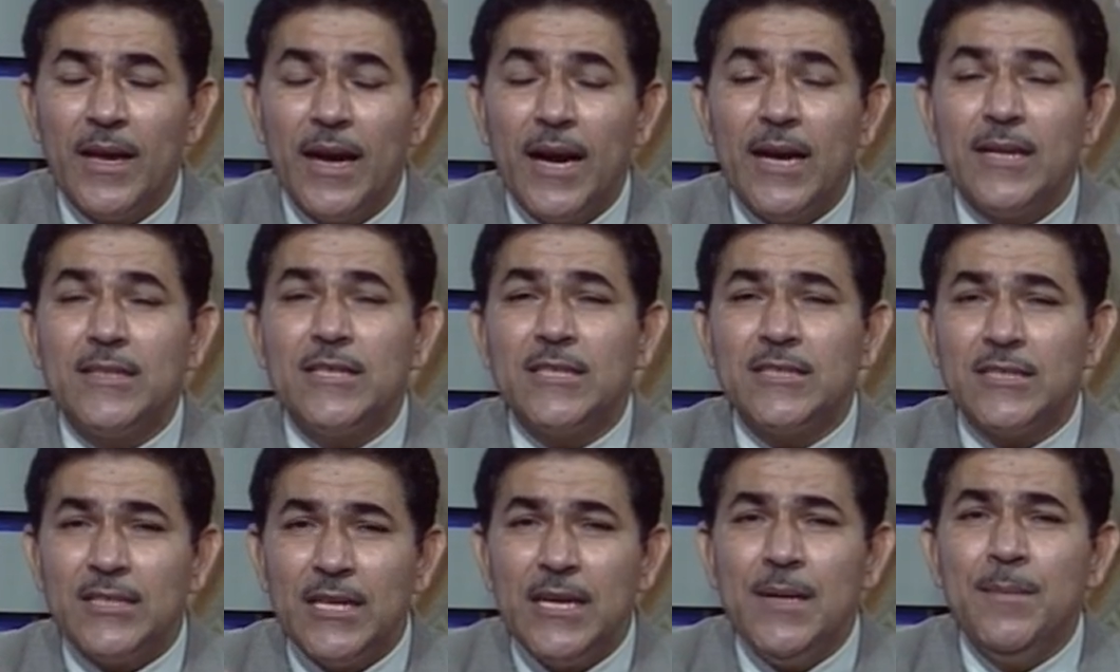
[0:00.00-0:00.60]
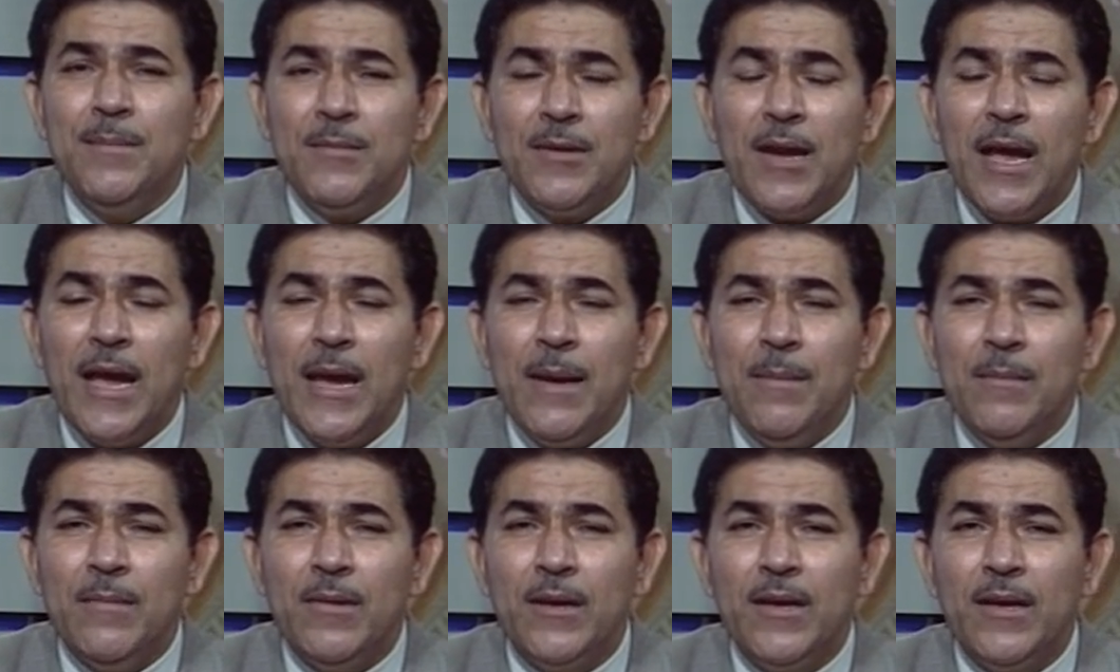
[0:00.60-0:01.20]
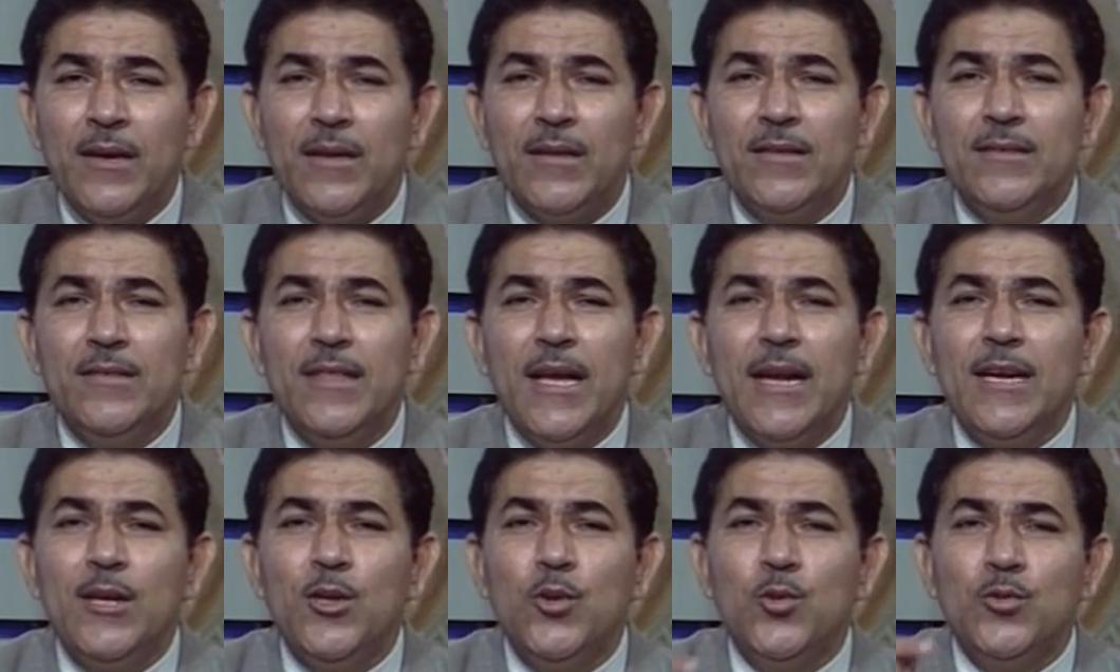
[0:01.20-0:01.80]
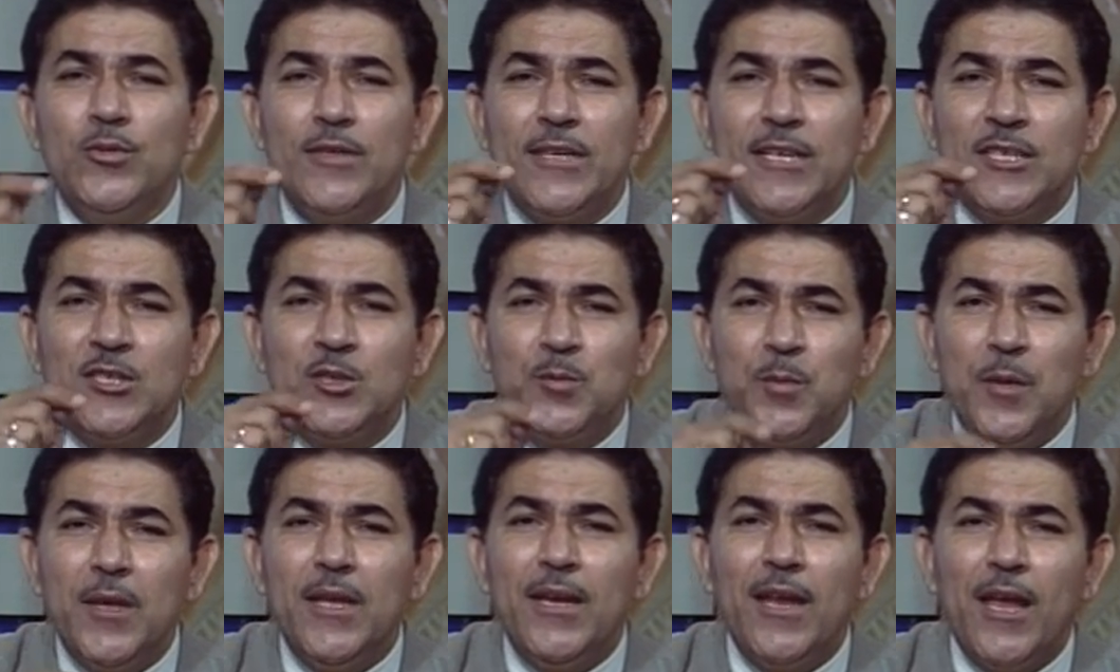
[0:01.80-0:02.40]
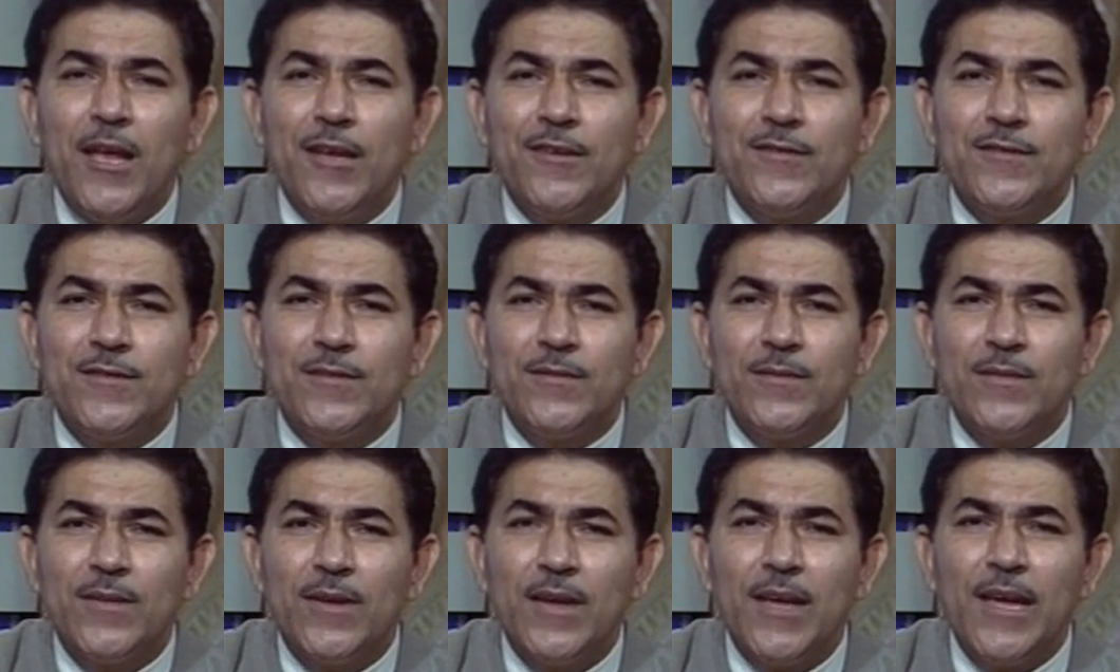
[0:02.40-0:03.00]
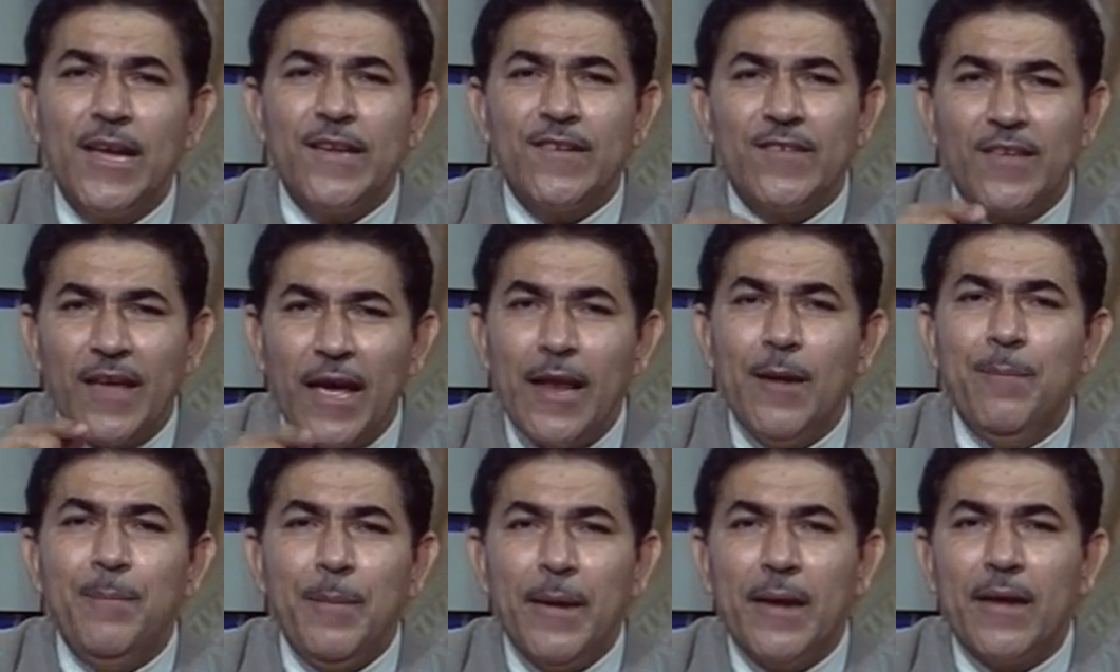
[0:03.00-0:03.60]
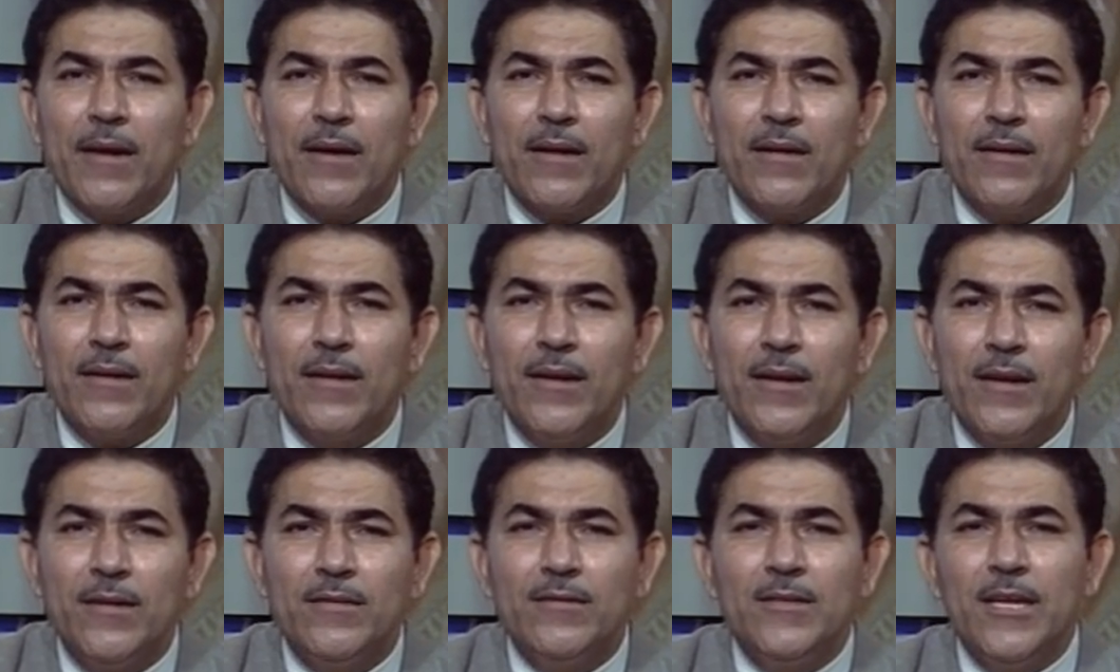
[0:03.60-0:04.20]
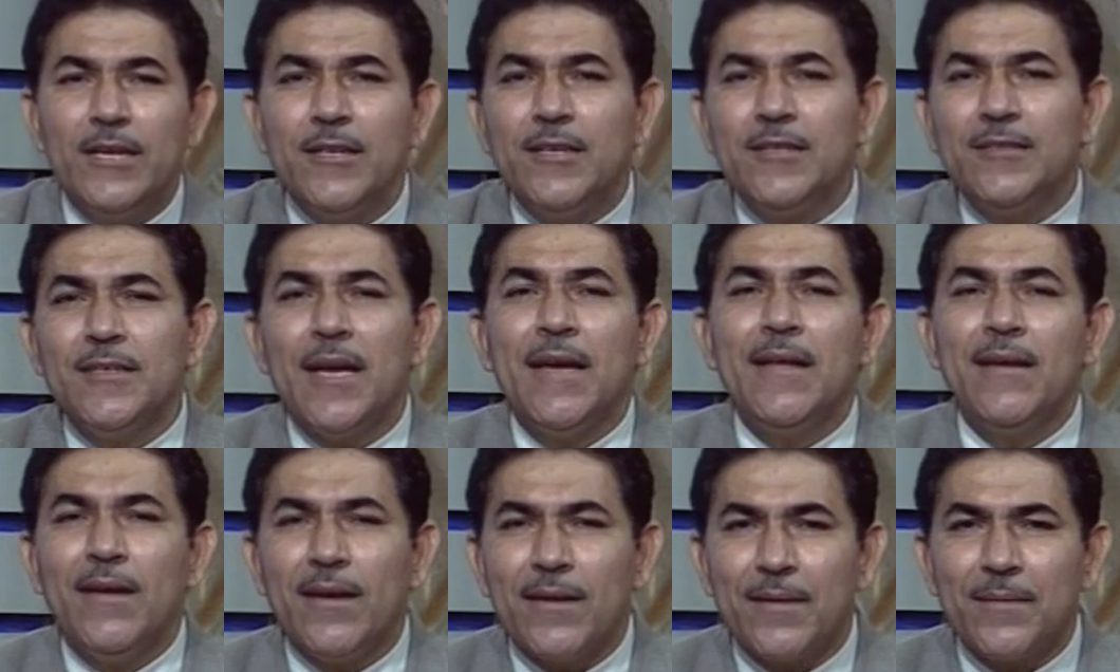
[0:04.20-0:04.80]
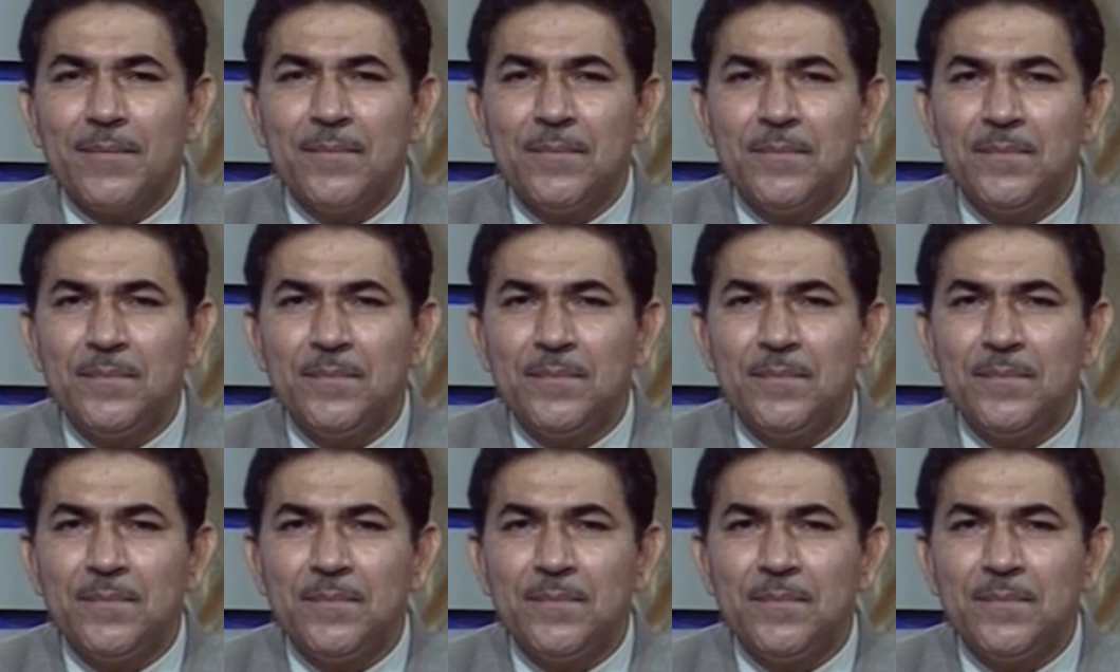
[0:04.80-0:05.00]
At the same time, that user experience is helping the designer